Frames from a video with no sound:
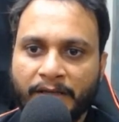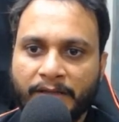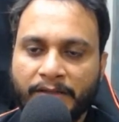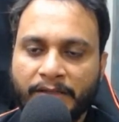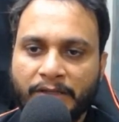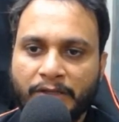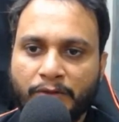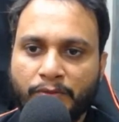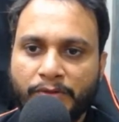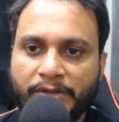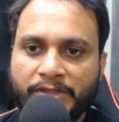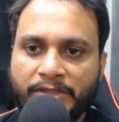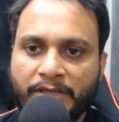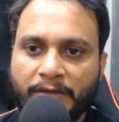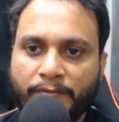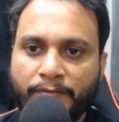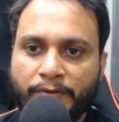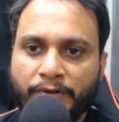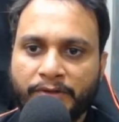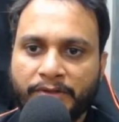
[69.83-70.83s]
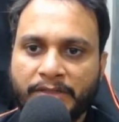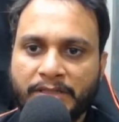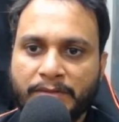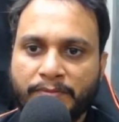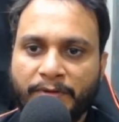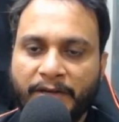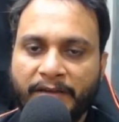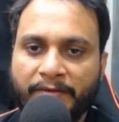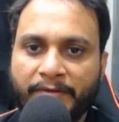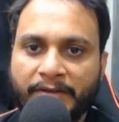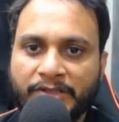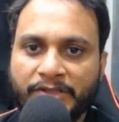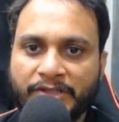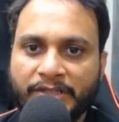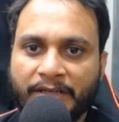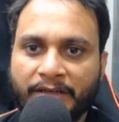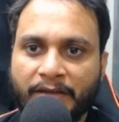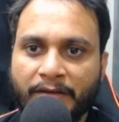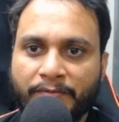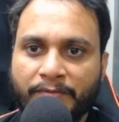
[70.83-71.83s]
Then you will check for this 5 and
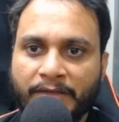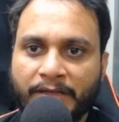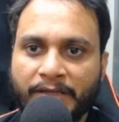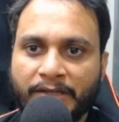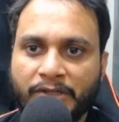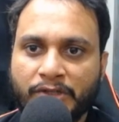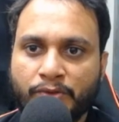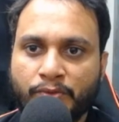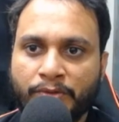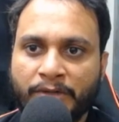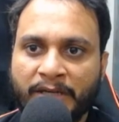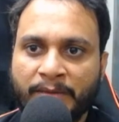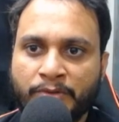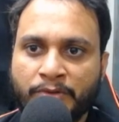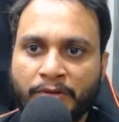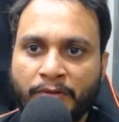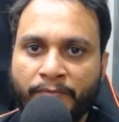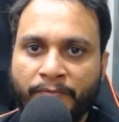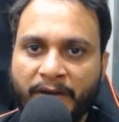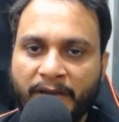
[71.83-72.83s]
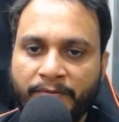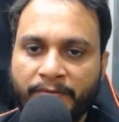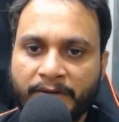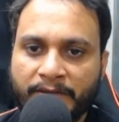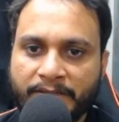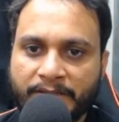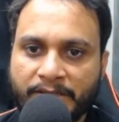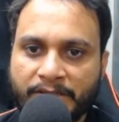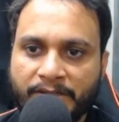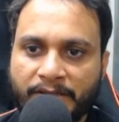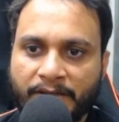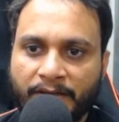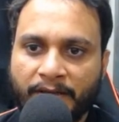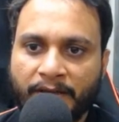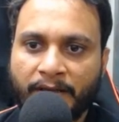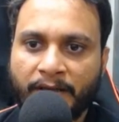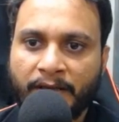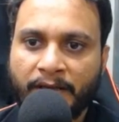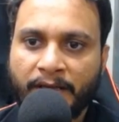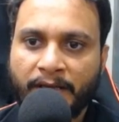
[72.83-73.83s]
check if there is 2 times of 5 existing,
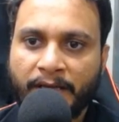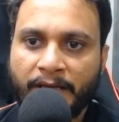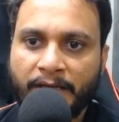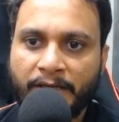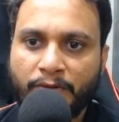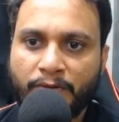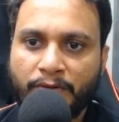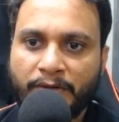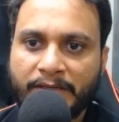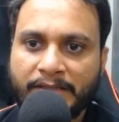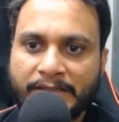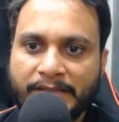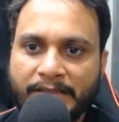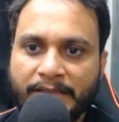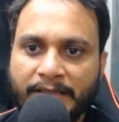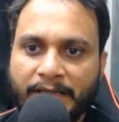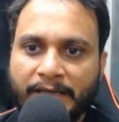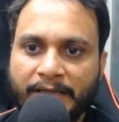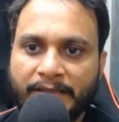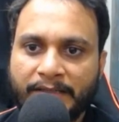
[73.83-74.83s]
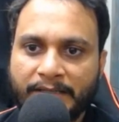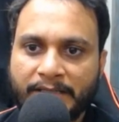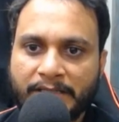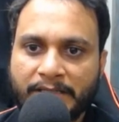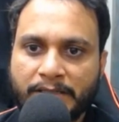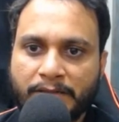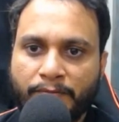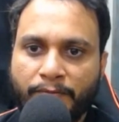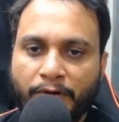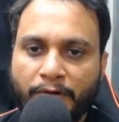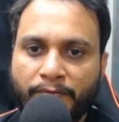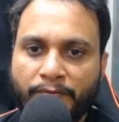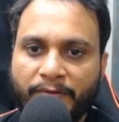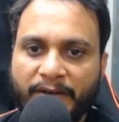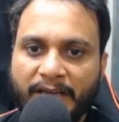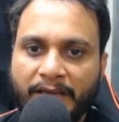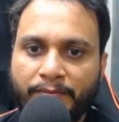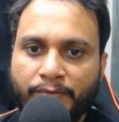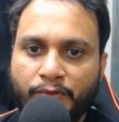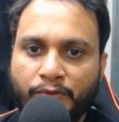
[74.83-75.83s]
and you can see that yes, for
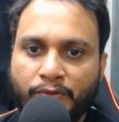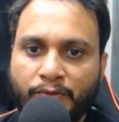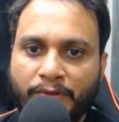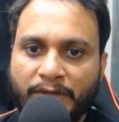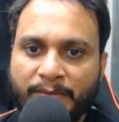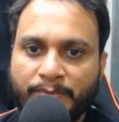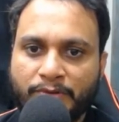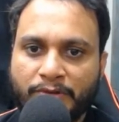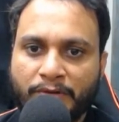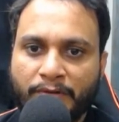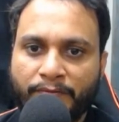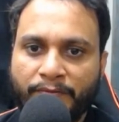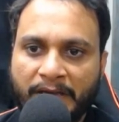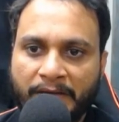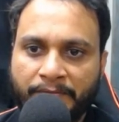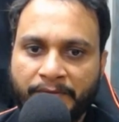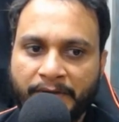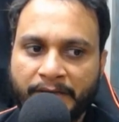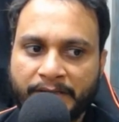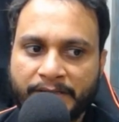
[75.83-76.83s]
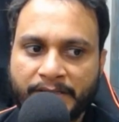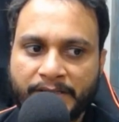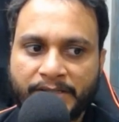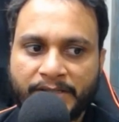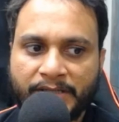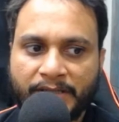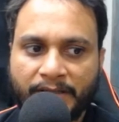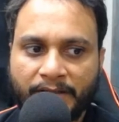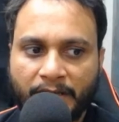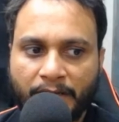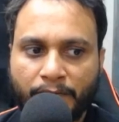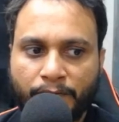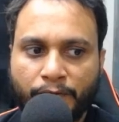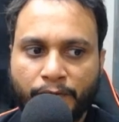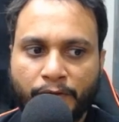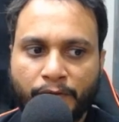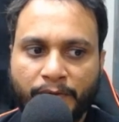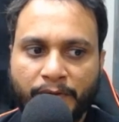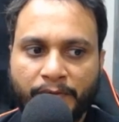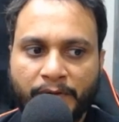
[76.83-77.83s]
5, 2 times of 5 exist, and
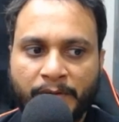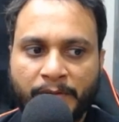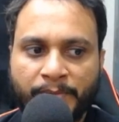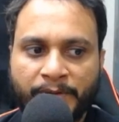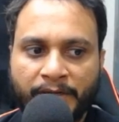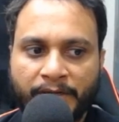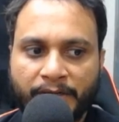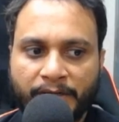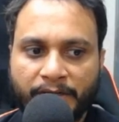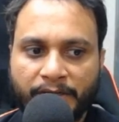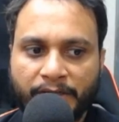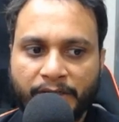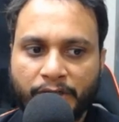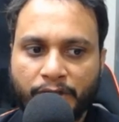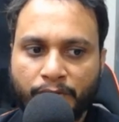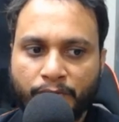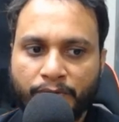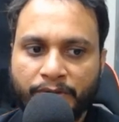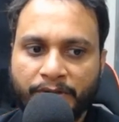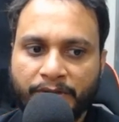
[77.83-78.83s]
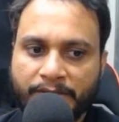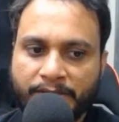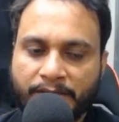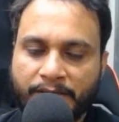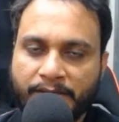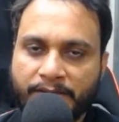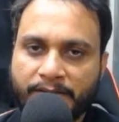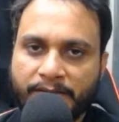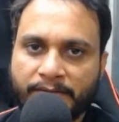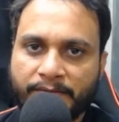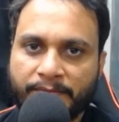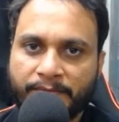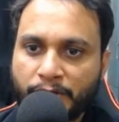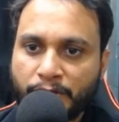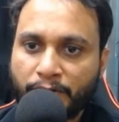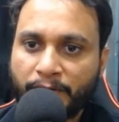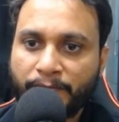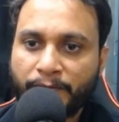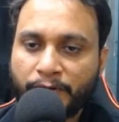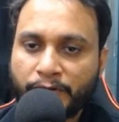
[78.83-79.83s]
therefore we will be returning true in this case.
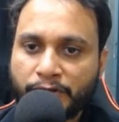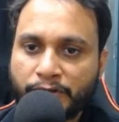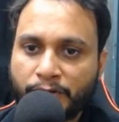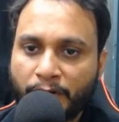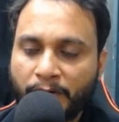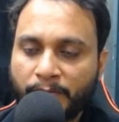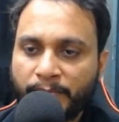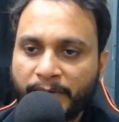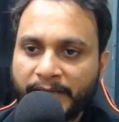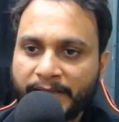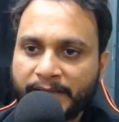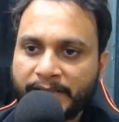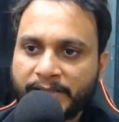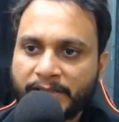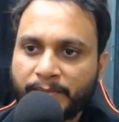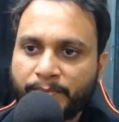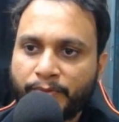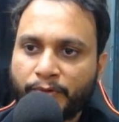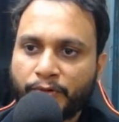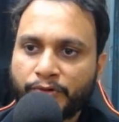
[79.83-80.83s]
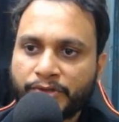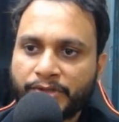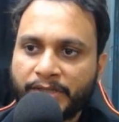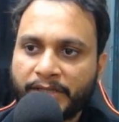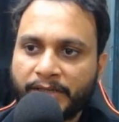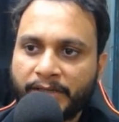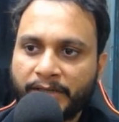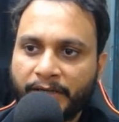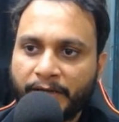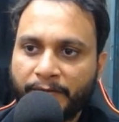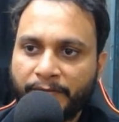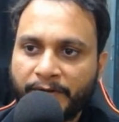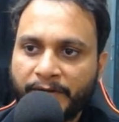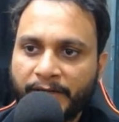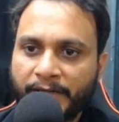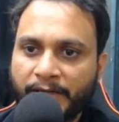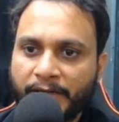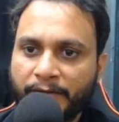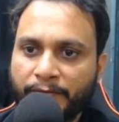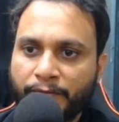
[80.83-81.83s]
So if you solve by this approach, then
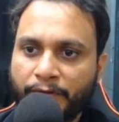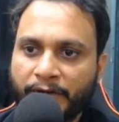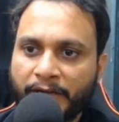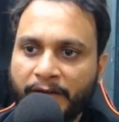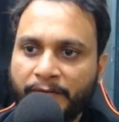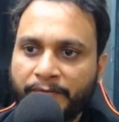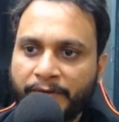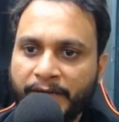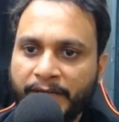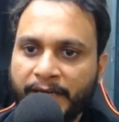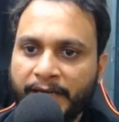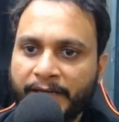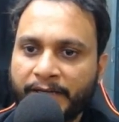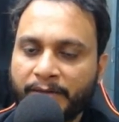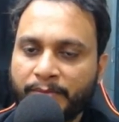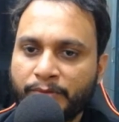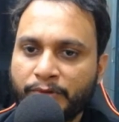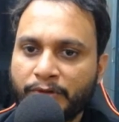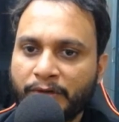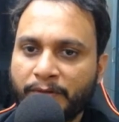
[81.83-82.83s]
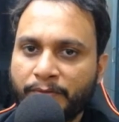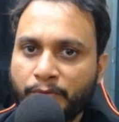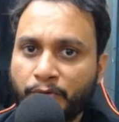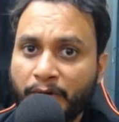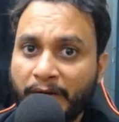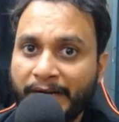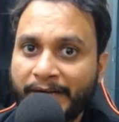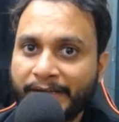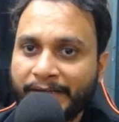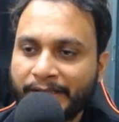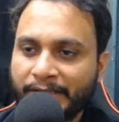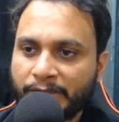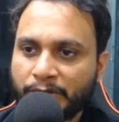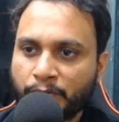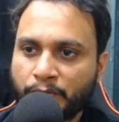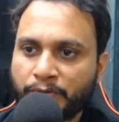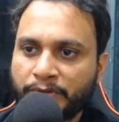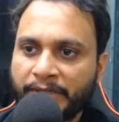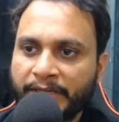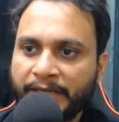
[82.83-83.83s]
definitely for every item you have to iterate
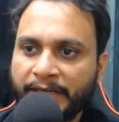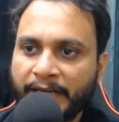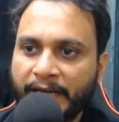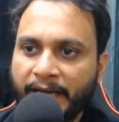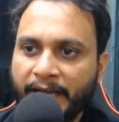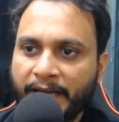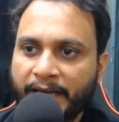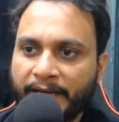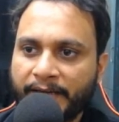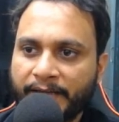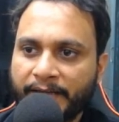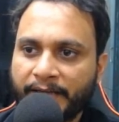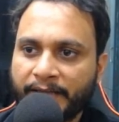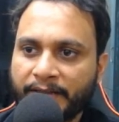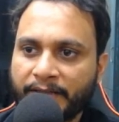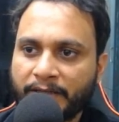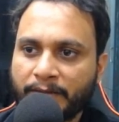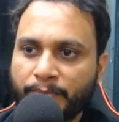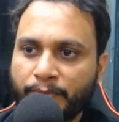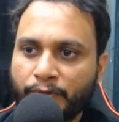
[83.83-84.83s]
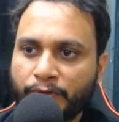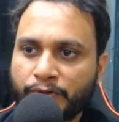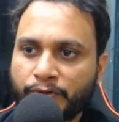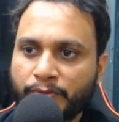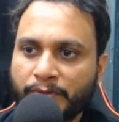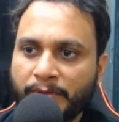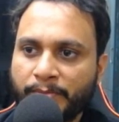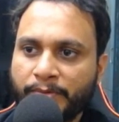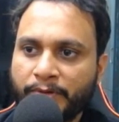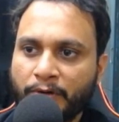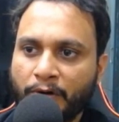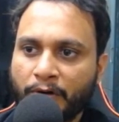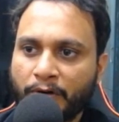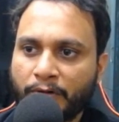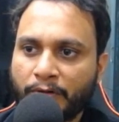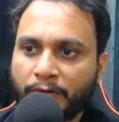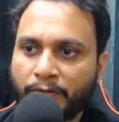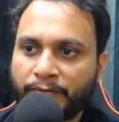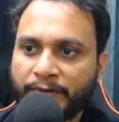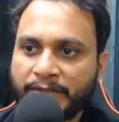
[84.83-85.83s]
through the entire array, and the approach will be
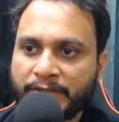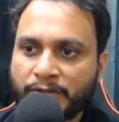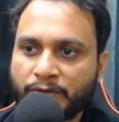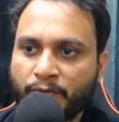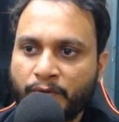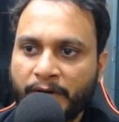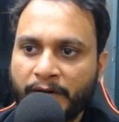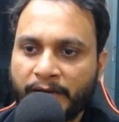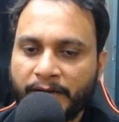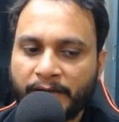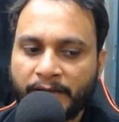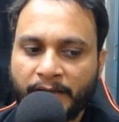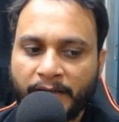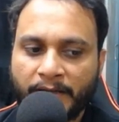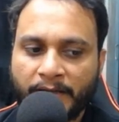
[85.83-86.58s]
order of n square.